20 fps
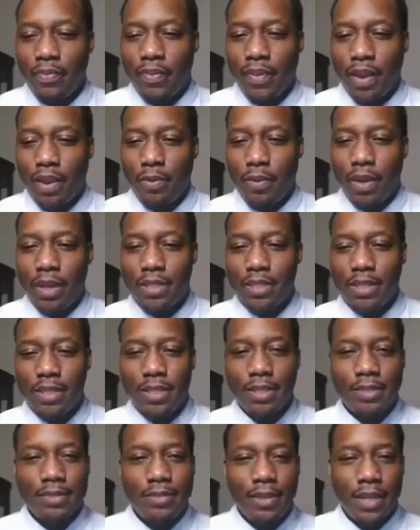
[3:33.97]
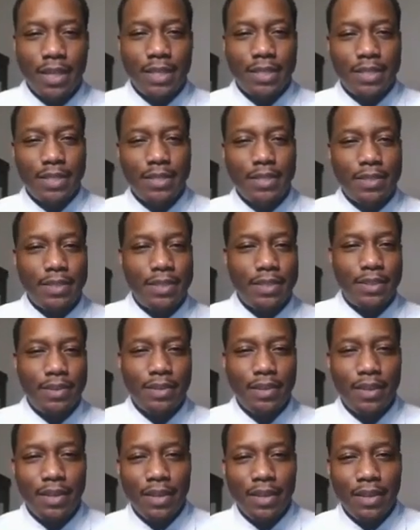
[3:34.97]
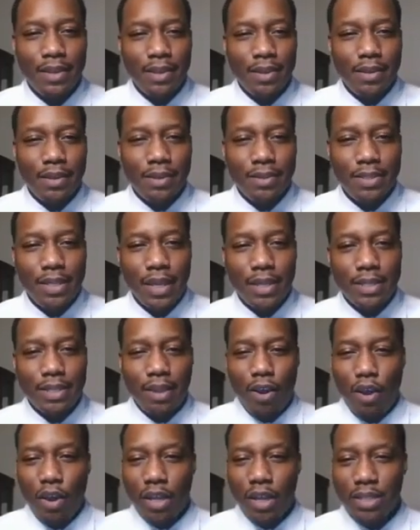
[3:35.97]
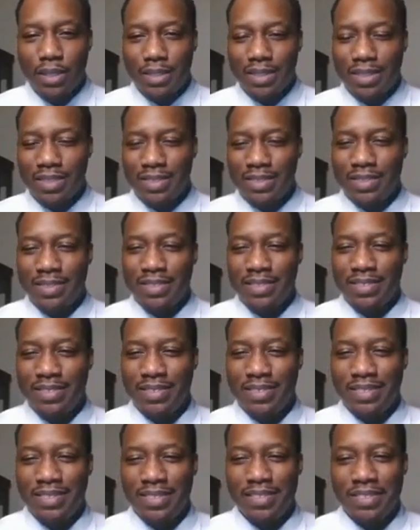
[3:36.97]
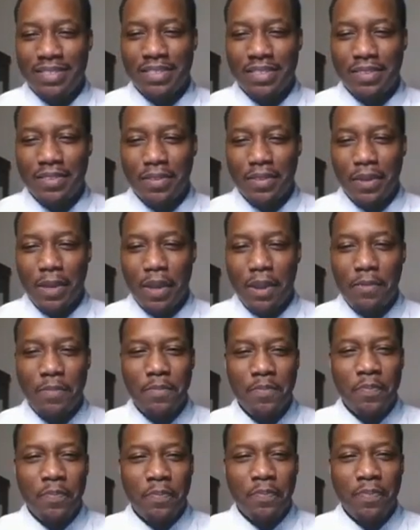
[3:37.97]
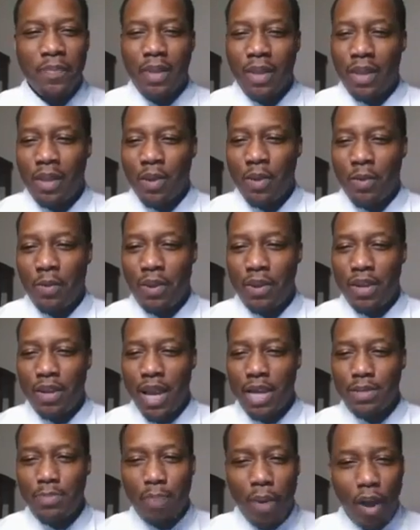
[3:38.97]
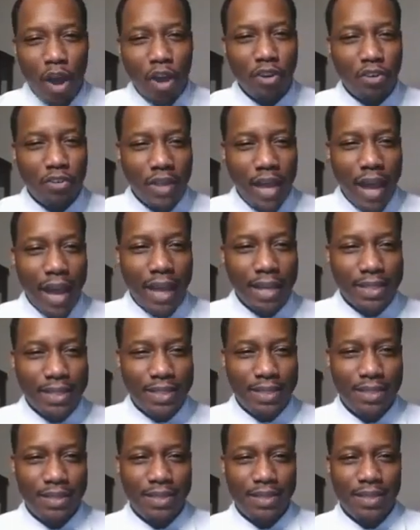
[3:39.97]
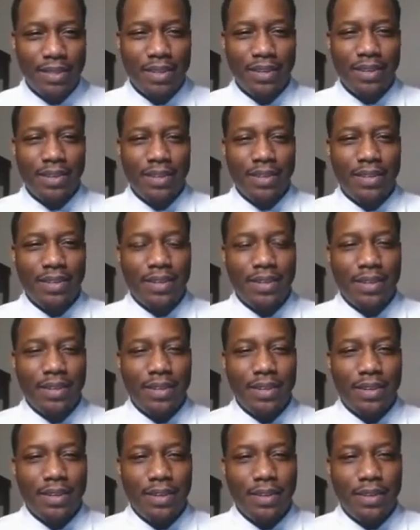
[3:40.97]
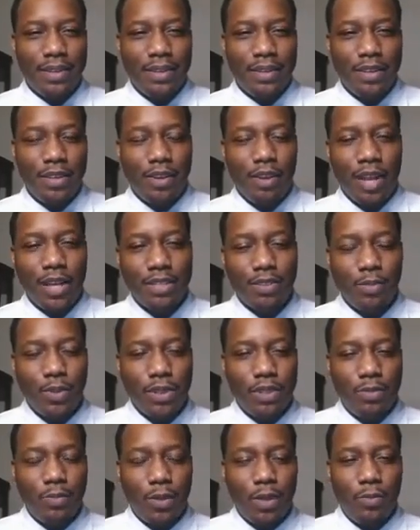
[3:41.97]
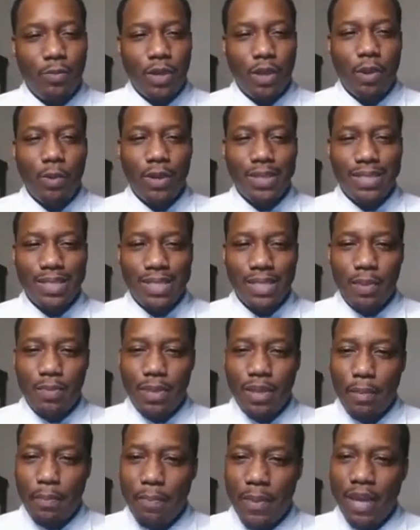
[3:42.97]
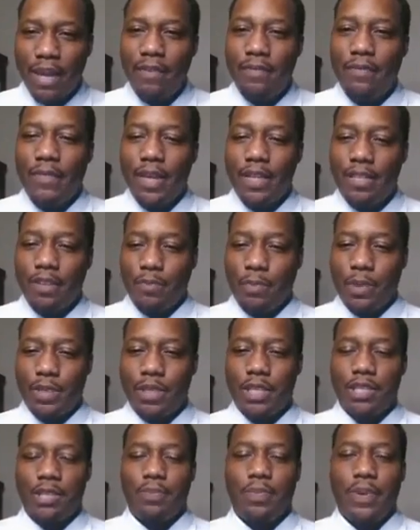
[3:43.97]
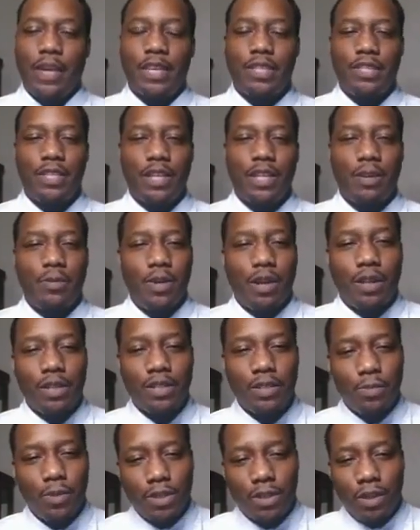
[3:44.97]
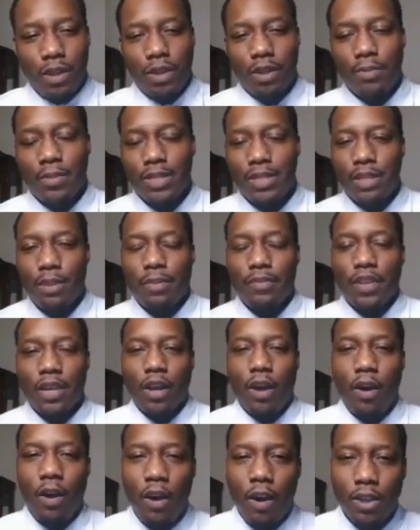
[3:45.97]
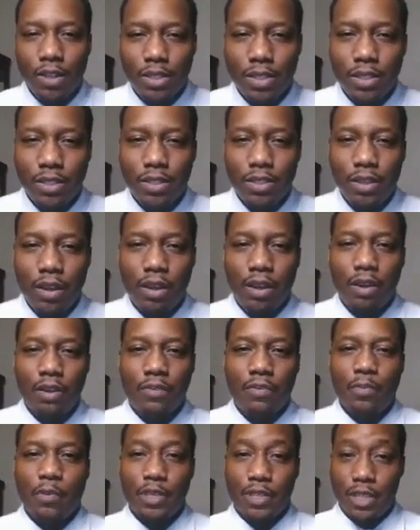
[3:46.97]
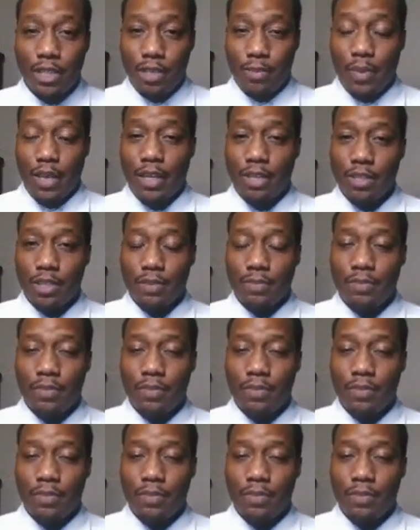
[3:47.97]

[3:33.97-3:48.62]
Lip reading: One that you can at least take to heart? Okay, well, you guys ponder that. As we go into some of the benefits of participation, and we also will talk about some of the costs of participation.